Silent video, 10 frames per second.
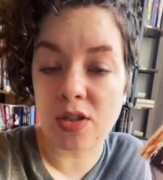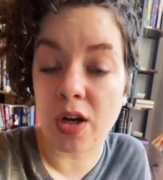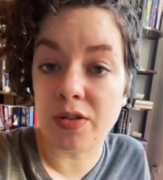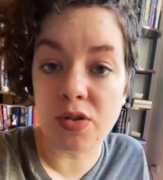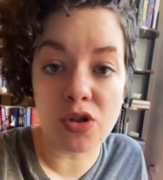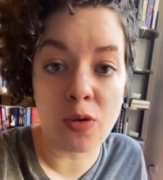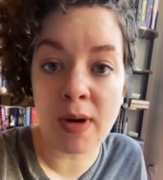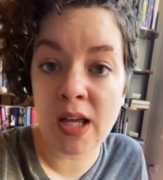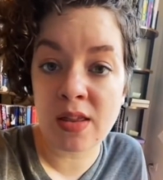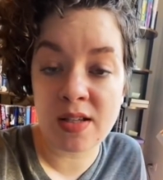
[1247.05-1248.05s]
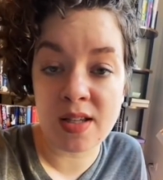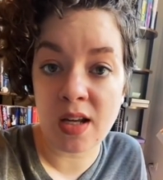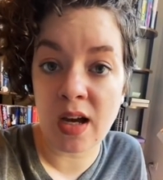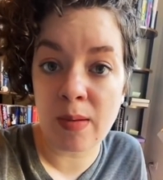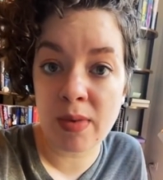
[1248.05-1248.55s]
Also, don't mind the city
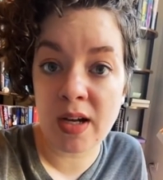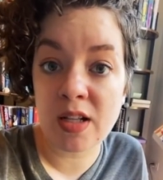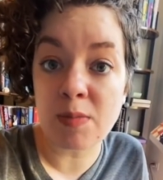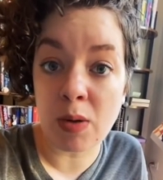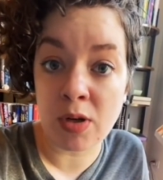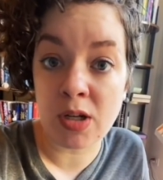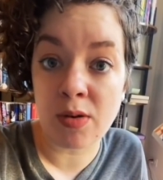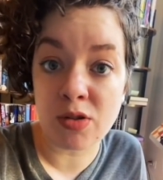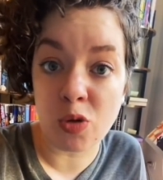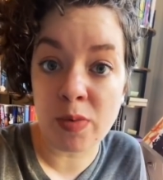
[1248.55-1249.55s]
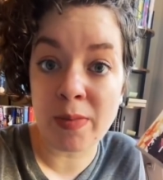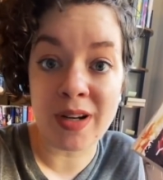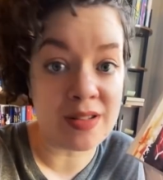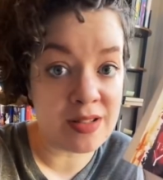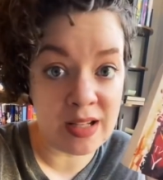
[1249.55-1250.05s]
ambiance. My window is open because
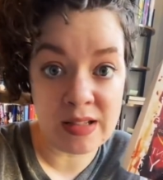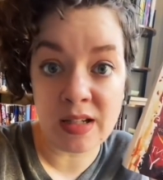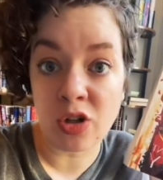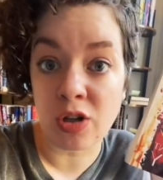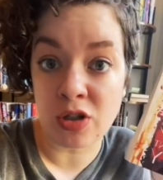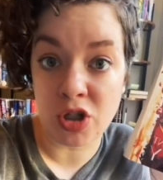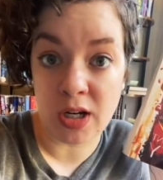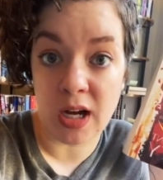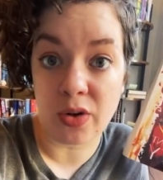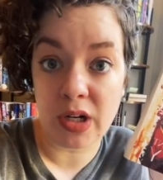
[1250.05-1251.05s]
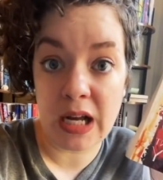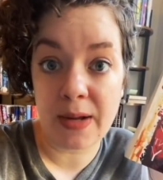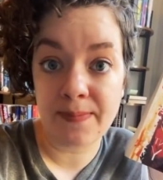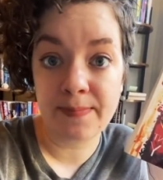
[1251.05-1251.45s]
it's 60 degrees in Chicago today.